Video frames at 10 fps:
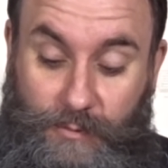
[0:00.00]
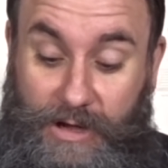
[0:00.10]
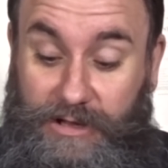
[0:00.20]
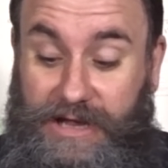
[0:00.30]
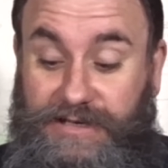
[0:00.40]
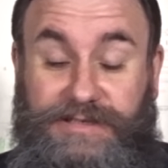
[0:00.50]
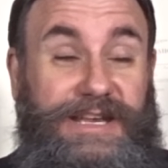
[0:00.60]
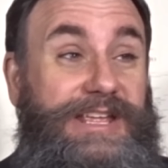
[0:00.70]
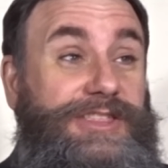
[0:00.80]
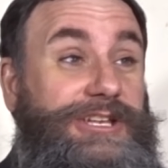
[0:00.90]
Well, I'd
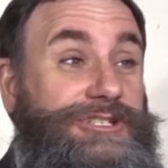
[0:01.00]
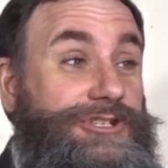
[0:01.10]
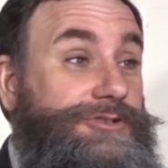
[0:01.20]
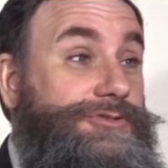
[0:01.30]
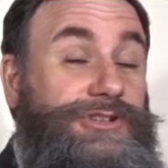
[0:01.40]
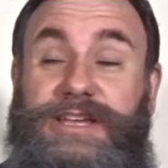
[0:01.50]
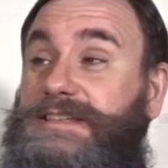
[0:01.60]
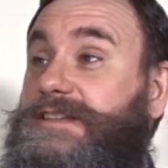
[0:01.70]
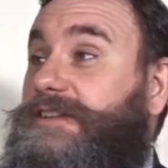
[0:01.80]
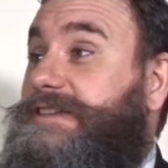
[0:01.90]
say that you
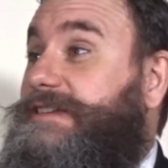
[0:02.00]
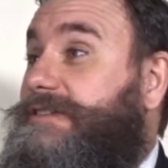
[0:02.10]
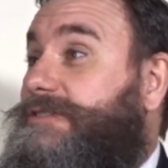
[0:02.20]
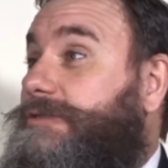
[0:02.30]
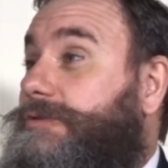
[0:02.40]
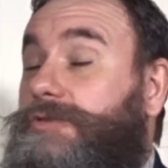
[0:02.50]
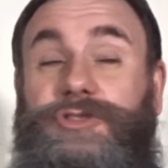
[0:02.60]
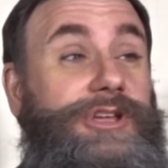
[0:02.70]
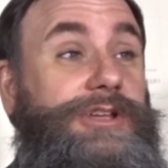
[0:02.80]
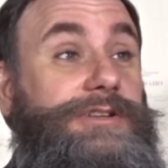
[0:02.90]
just listened to
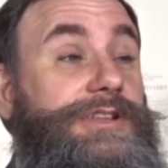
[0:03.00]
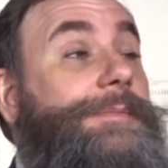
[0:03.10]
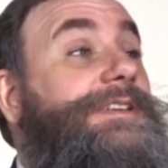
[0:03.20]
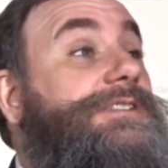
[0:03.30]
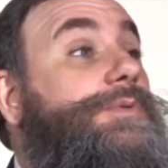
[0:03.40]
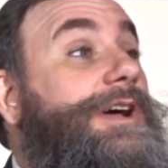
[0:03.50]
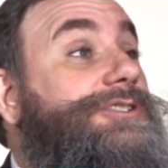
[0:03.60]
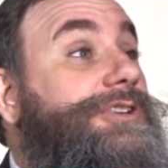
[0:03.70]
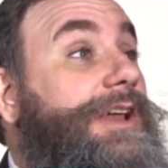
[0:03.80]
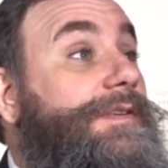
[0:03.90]
the dumbest
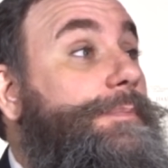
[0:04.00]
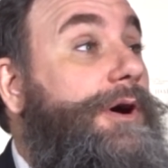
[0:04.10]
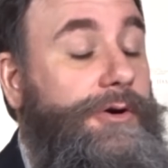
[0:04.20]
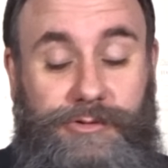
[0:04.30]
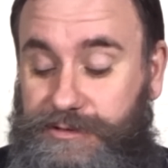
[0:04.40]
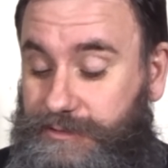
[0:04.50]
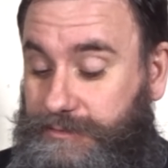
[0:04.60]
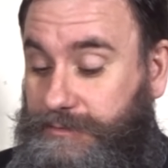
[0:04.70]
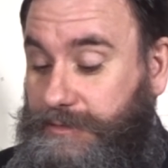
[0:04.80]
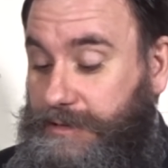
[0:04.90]
question ever posed,
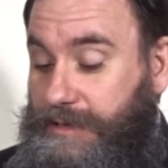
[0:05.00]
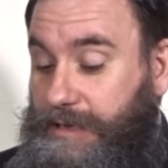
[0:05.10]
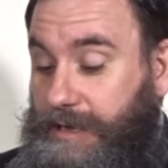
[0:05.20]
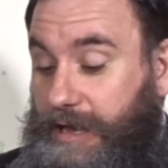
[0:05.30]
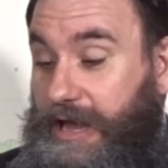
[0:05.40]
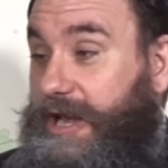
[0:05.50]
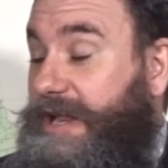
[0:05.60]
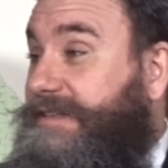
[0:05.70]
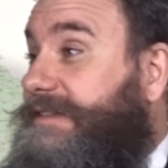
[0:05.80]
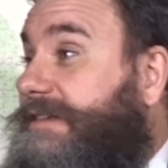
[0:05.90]
and I
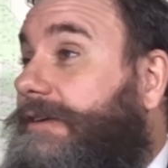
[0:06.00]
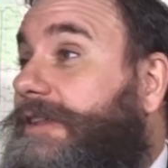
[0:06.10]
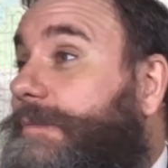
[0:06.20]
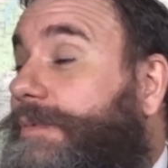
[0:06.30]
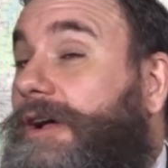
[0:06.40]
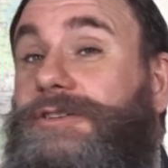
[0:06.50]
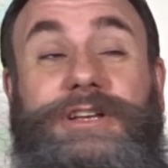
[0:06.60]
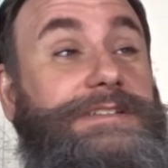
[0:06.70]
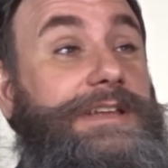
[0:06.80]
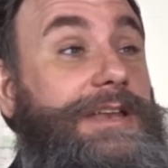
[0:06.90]
sincerely
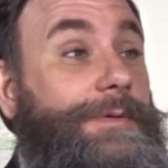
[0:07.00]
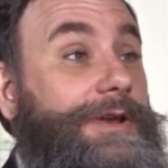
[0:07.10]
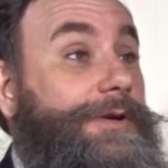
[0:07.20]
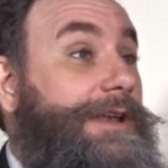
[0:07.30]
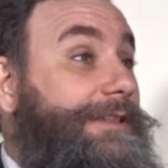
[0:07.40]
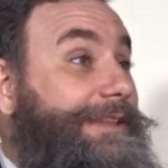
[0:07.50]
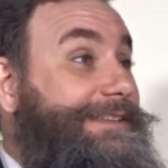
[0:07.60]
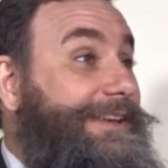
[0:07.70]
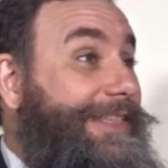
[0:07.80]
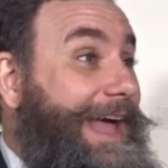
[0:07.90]
apologize to anyone who had to
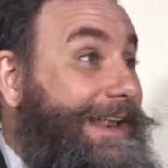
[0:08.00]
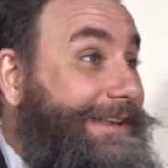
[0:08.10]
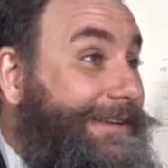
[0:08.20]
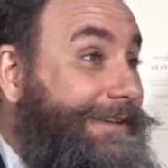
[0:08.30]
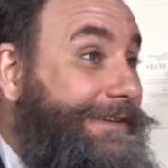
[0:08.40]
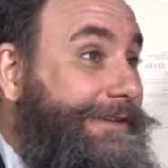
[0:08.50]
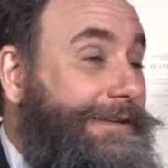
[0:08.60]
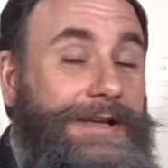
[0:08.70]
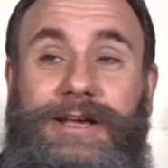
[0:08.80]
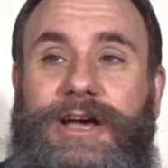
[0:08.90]
listen to
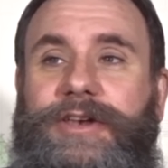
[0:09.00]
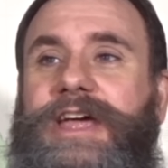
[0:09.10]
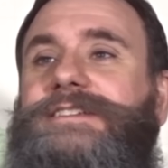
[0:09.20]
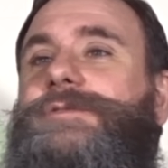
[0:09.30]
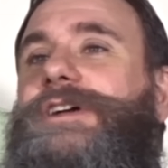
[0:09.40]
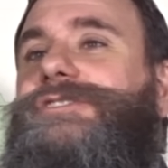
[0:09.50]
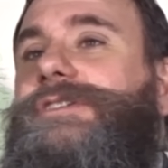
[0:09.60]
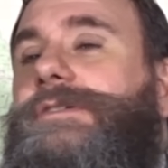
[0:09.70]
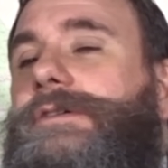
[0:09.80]
that. Next question.